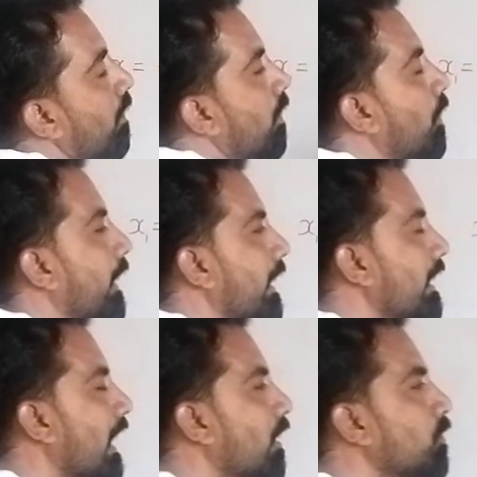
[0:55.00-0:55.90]

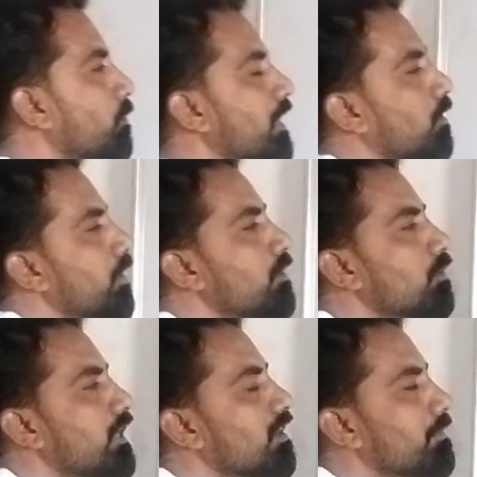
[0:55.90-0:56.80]
Okay, now we are
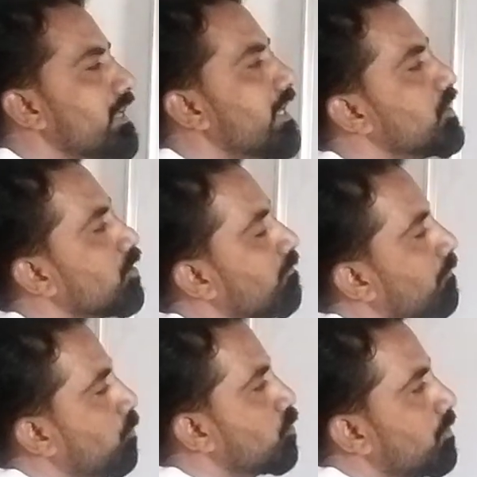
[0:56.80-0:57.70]
going to determine nature
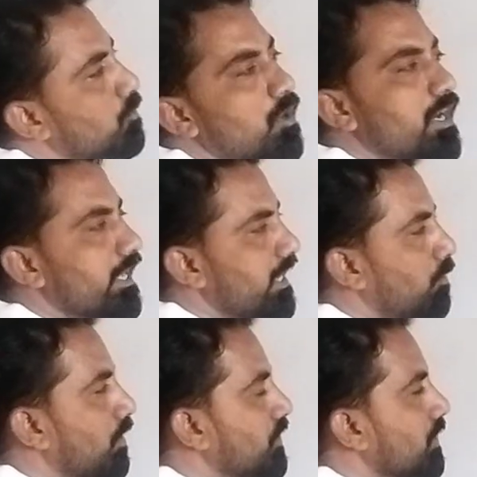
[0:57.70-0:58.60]
of roots of
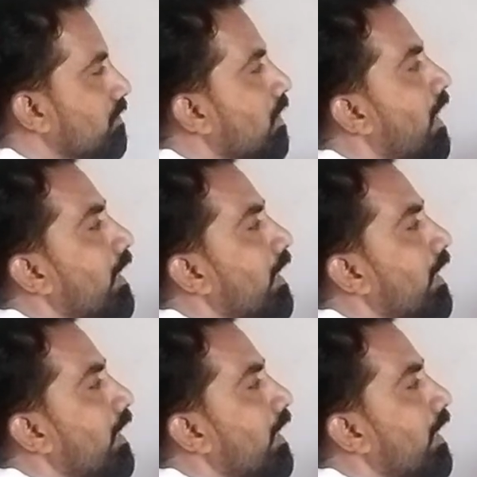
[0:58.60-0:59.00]
quadratic equation.